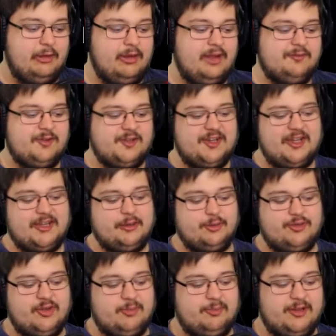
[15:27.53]
I'll have to take
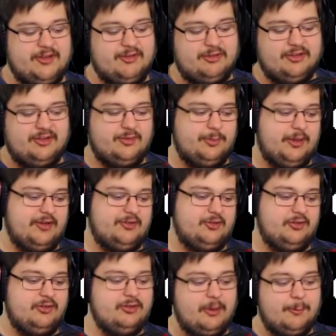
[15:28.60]
you someplace really
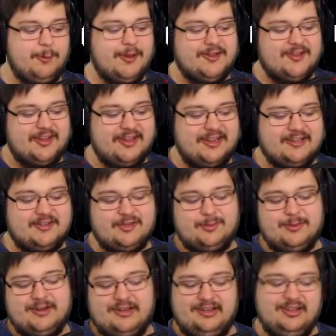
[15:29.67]
special. A place I like to
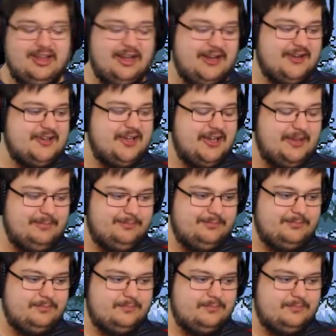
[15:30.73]
spend a lot of time.